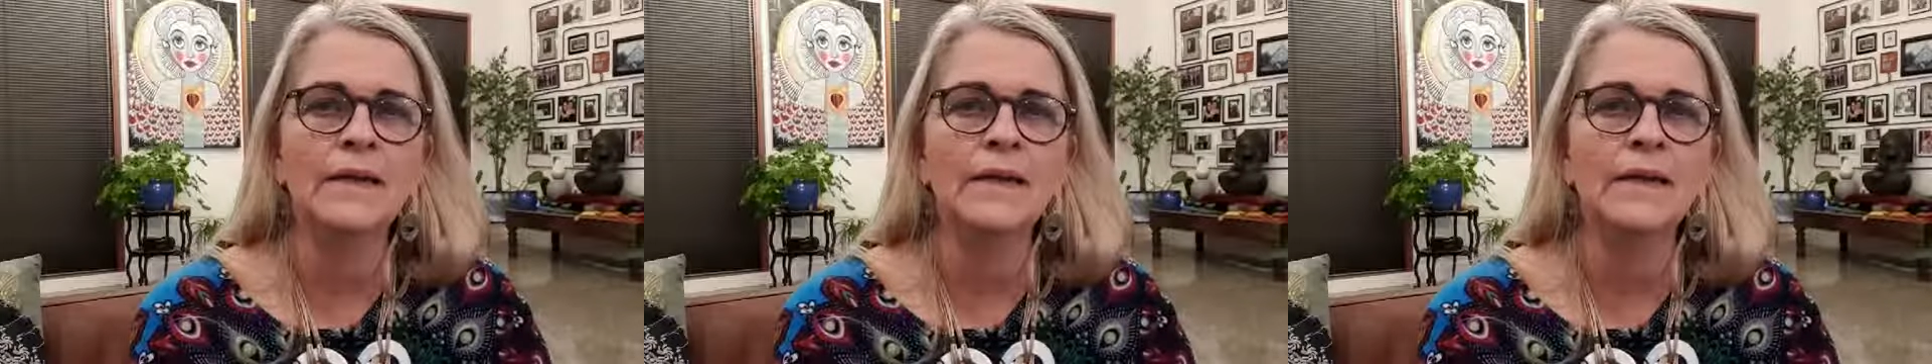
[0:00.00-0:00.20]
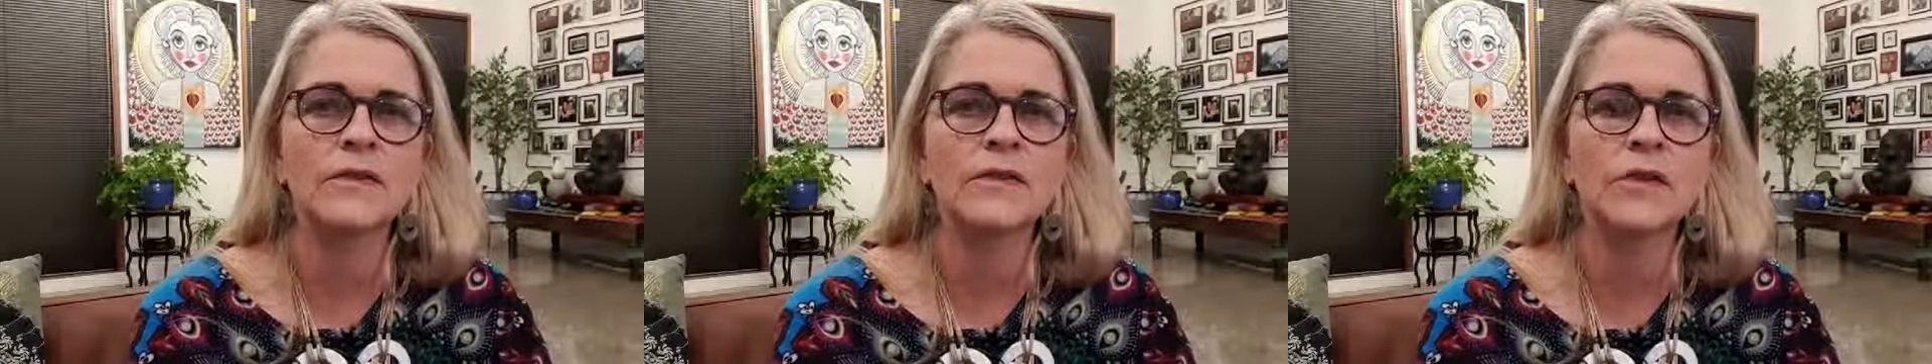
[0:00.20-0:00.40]

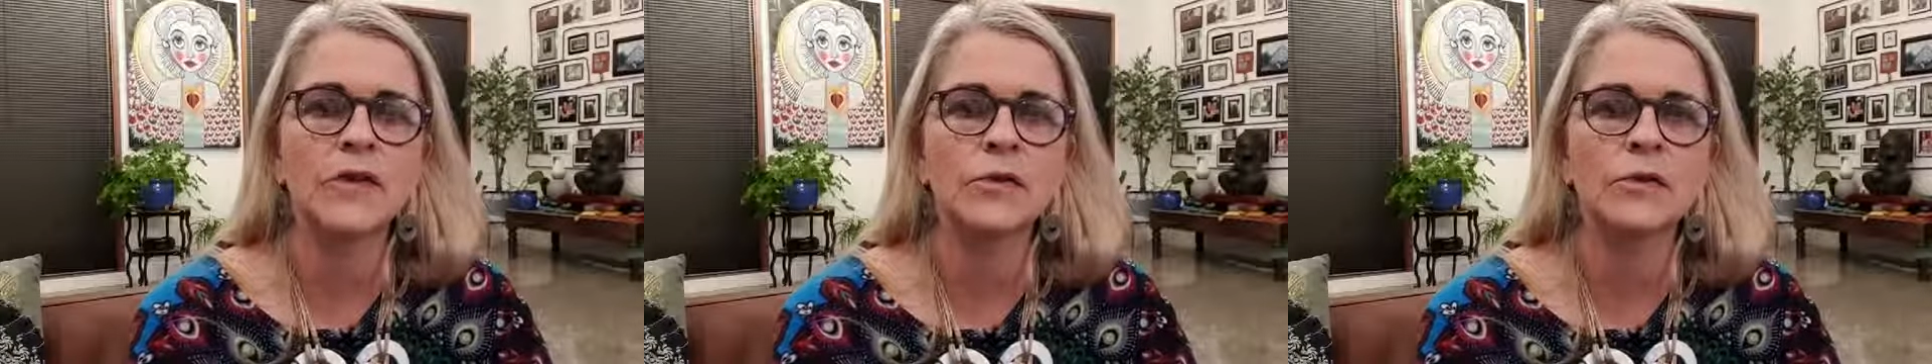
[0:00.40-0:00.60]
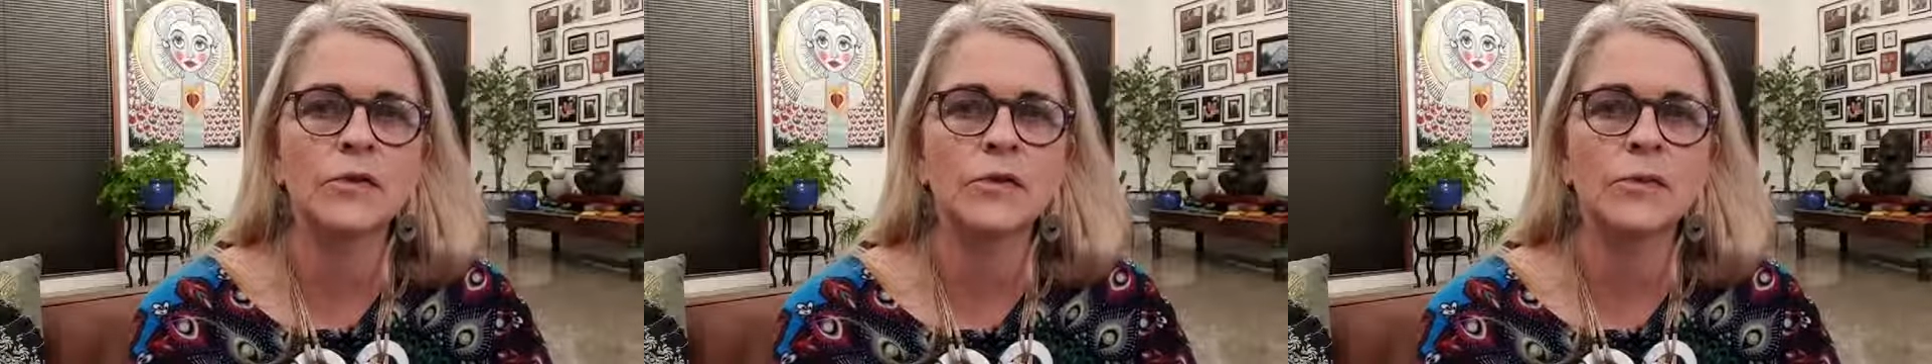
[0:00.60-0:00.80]
it's
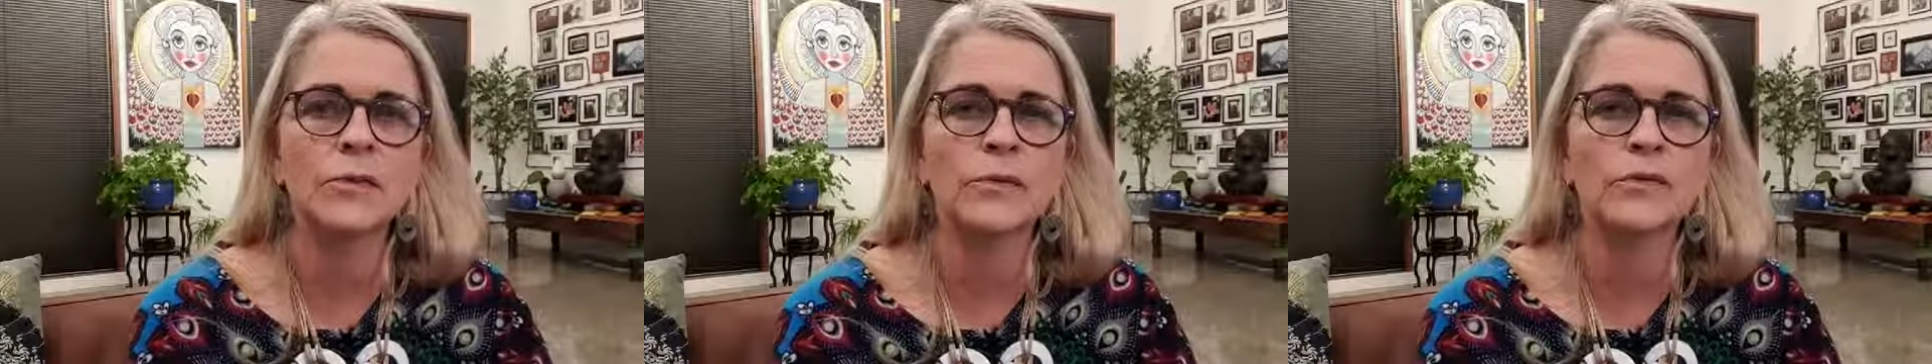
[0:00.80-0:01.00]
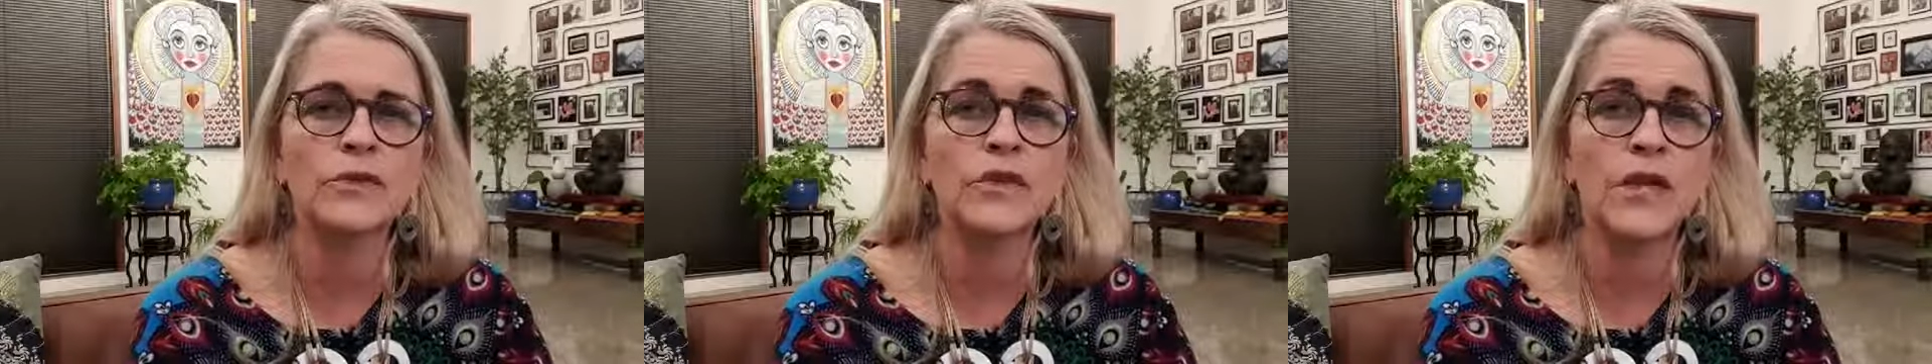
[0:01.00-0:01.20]
going
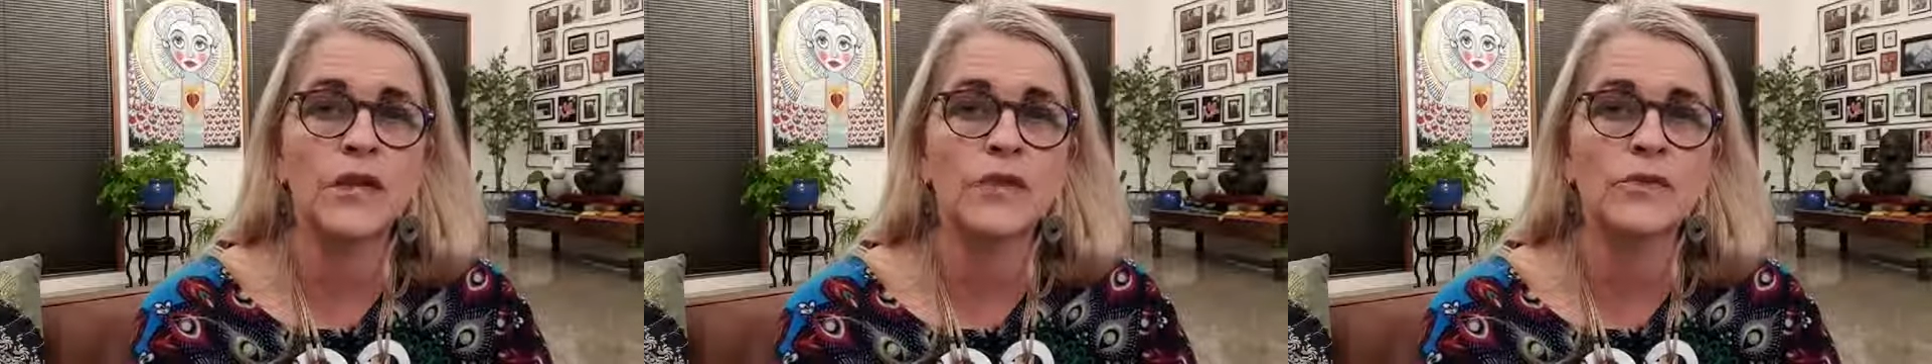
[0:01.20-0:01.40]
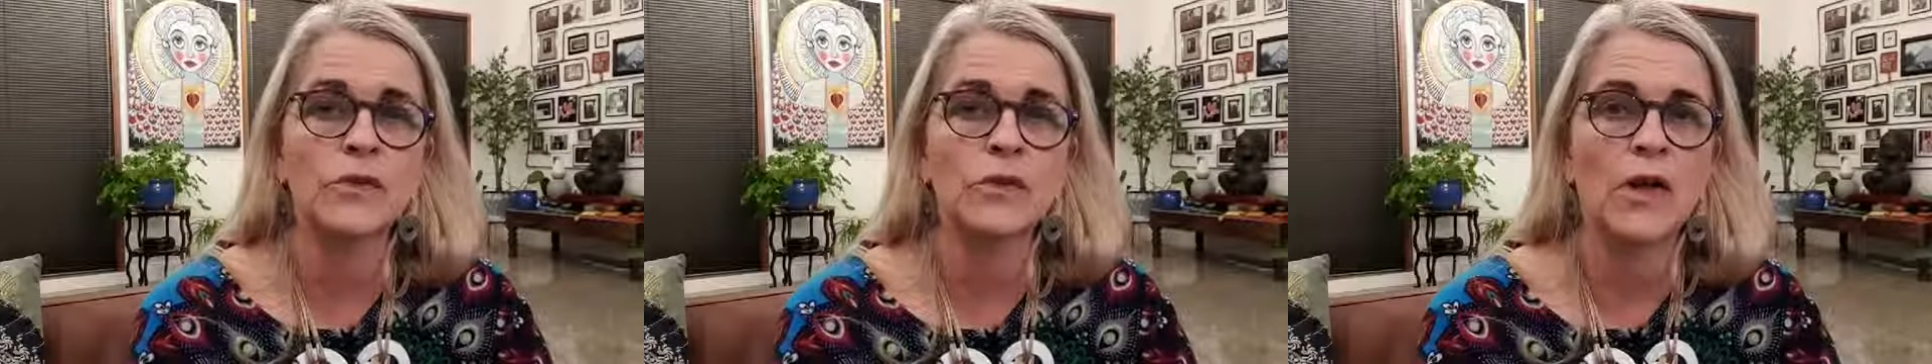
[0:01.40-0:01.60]
to
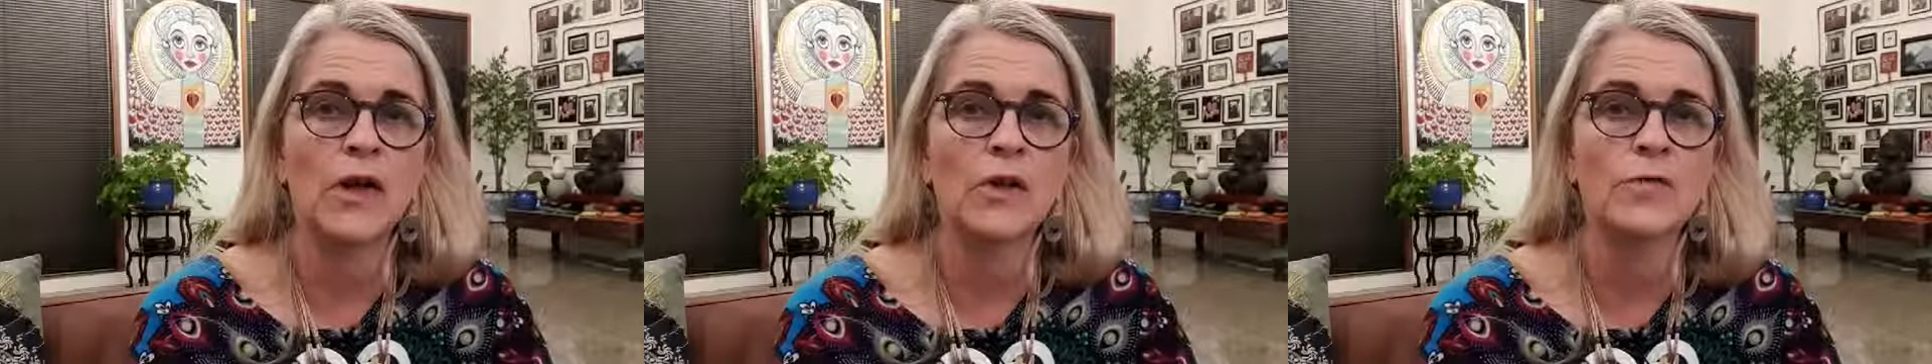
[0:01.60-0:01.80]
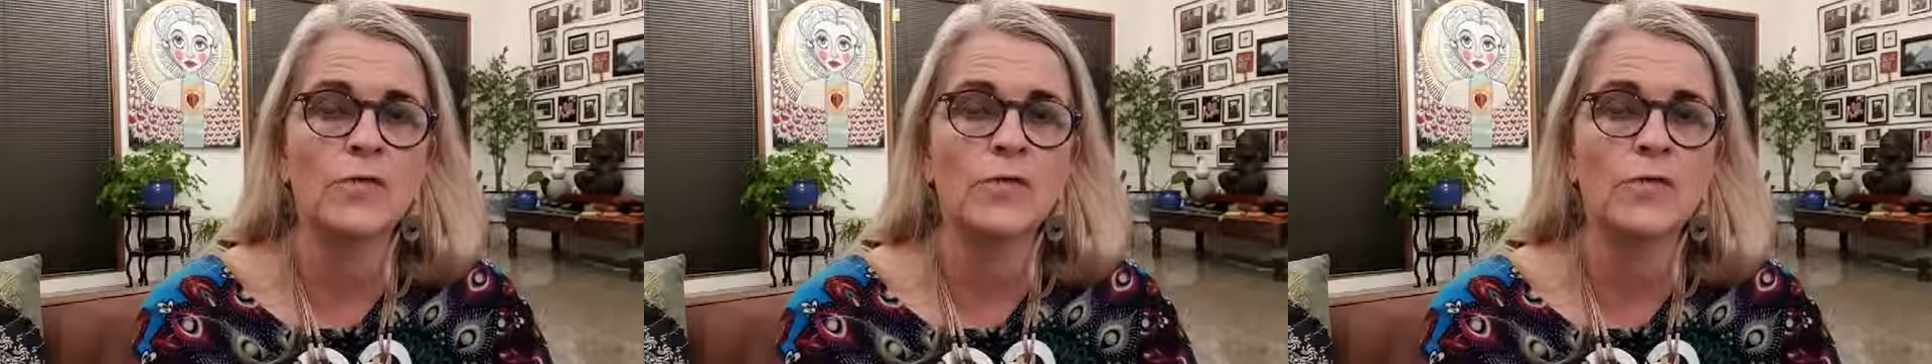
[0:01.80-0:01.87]
change your life